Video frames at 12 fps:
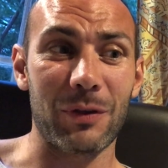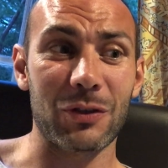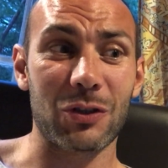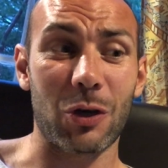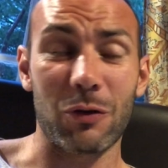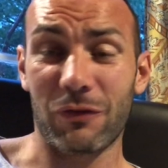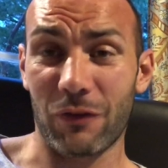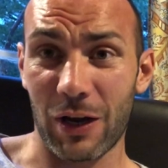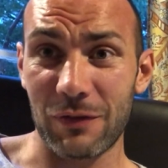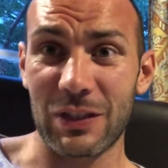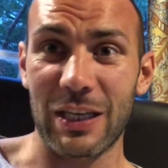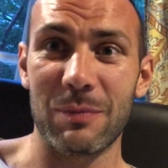chose
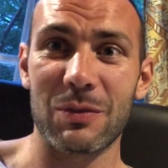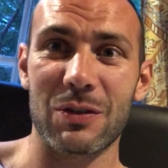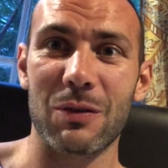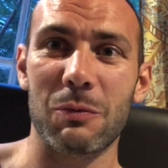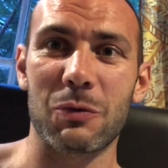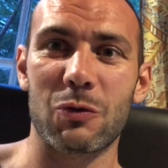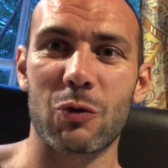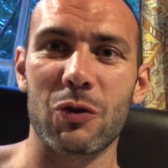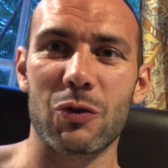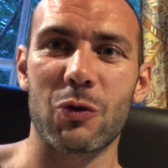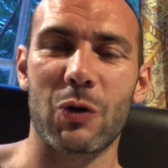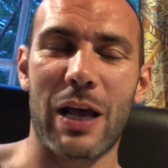5 teams
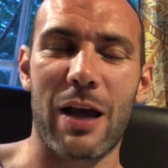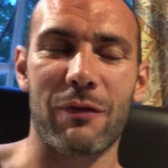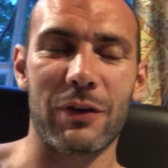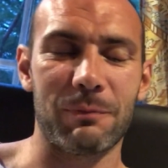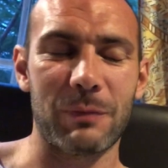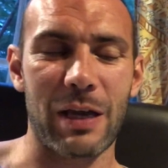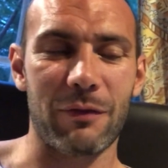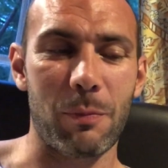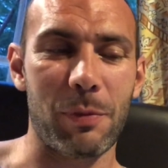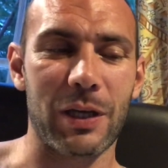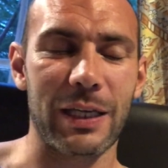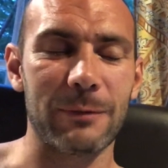drawn out of a
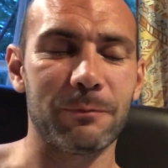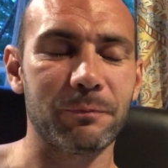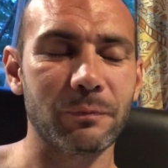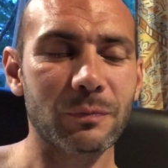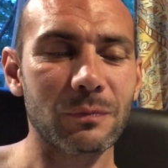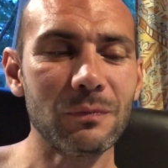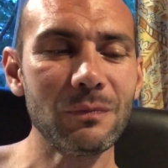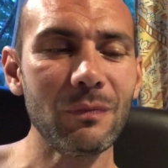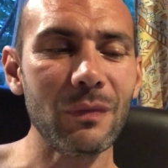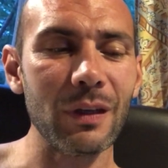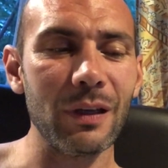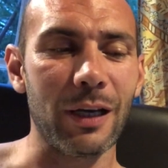bucket.
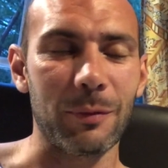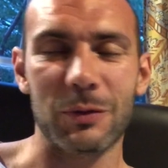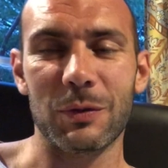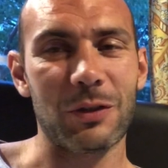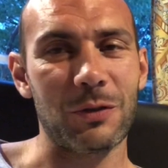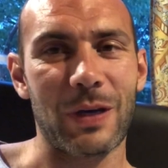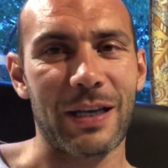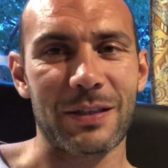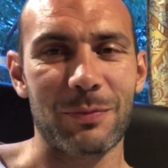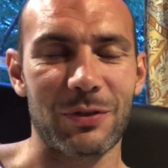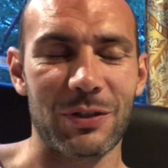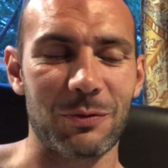Because we were doing
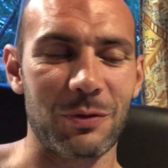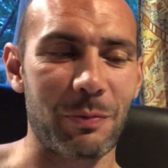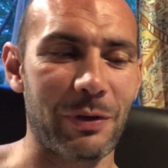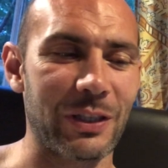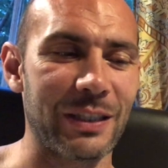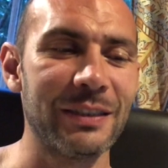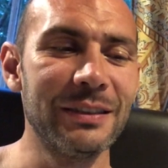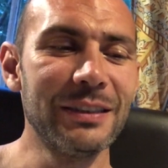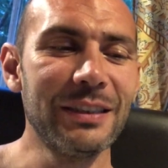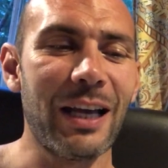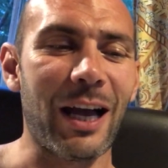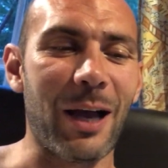Hats in Prison as a bucket.
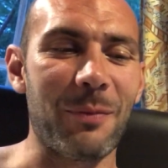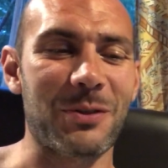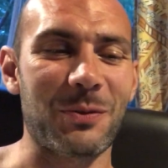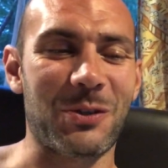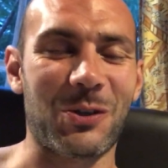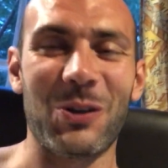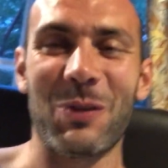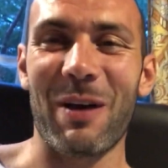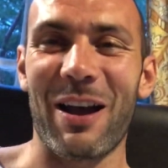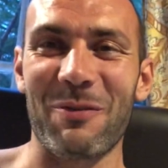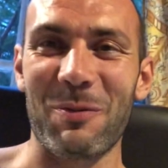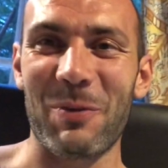So we drew them
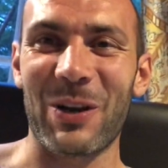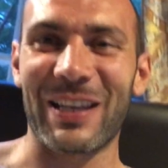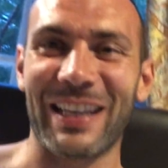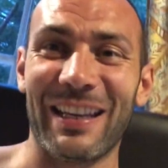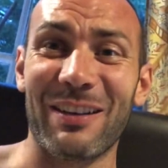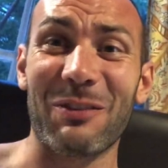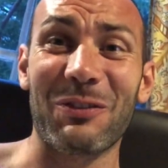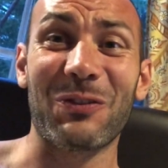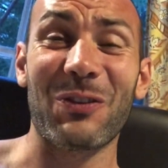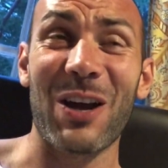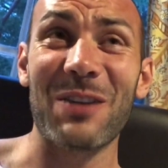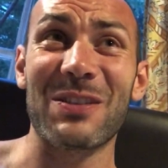out of a bucket. The
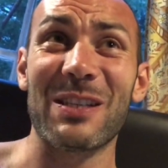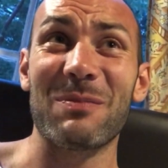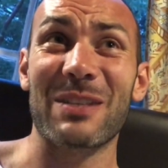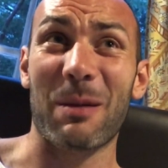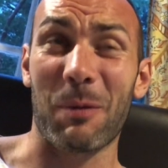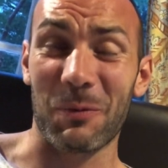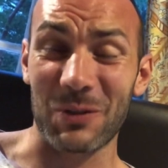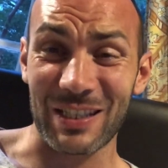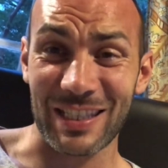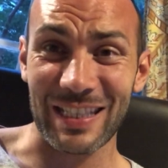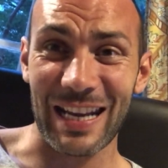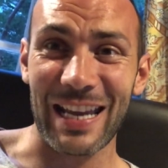5 teams came up onto
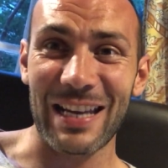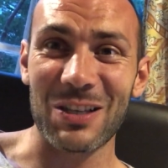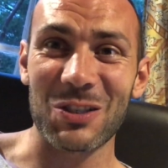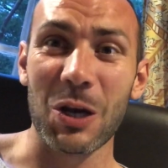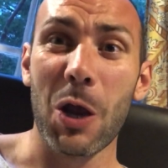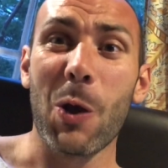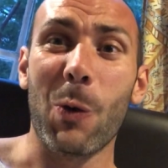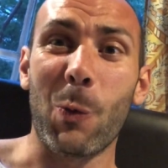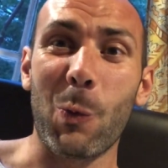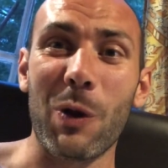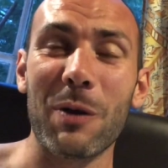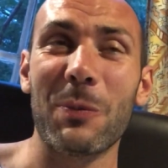stage.
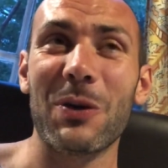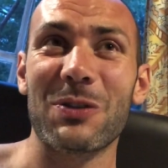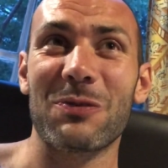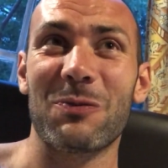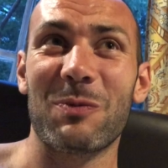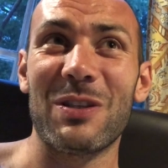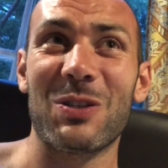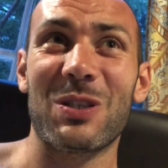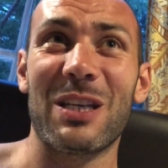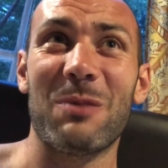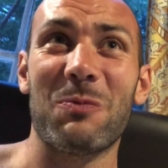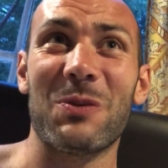1 person from each
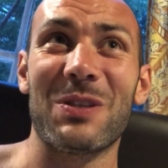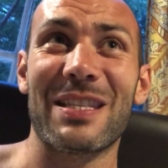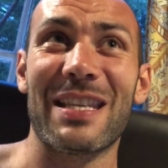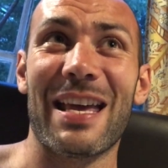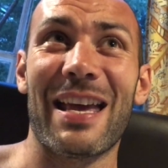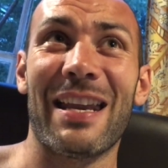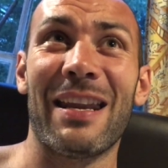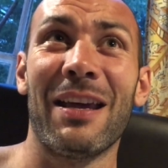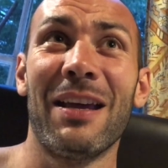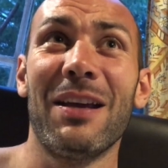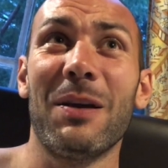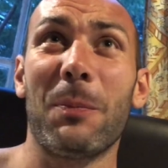team was
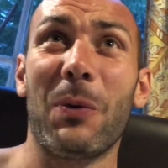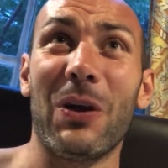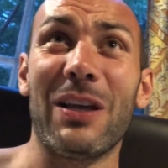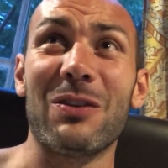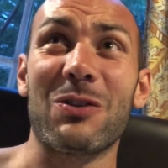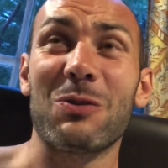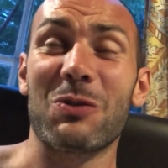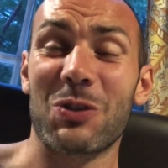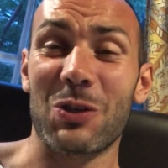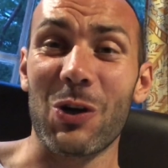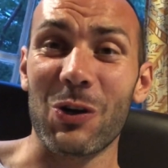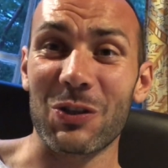then put into
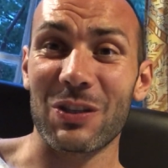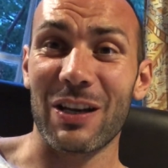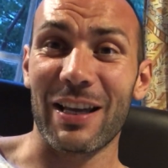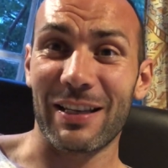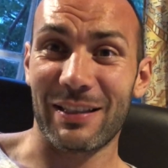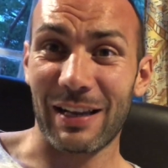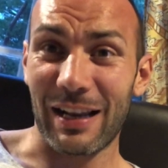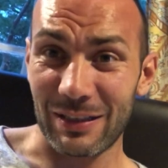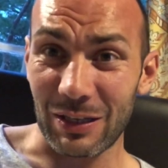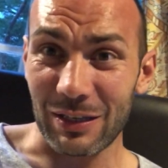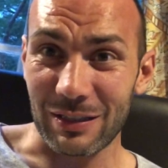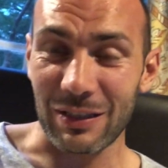stocks, like
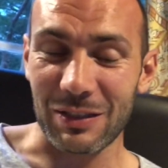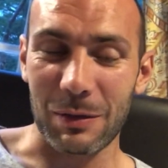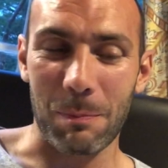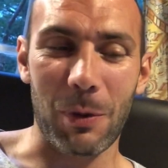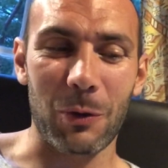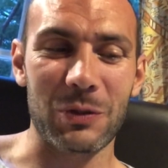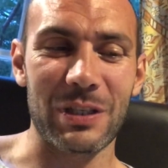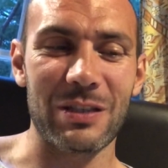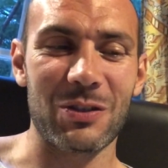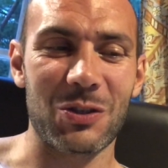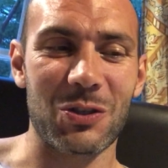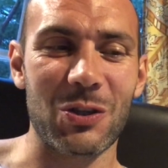as you bolted
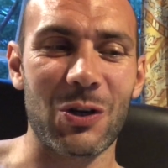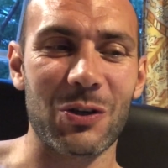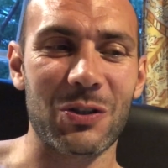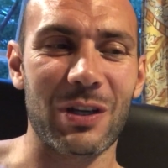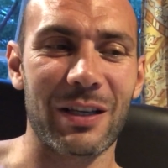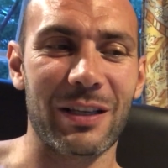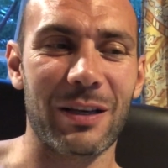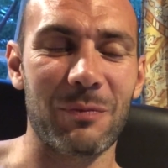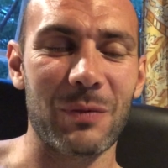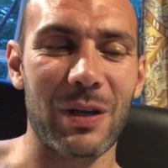into stocks, like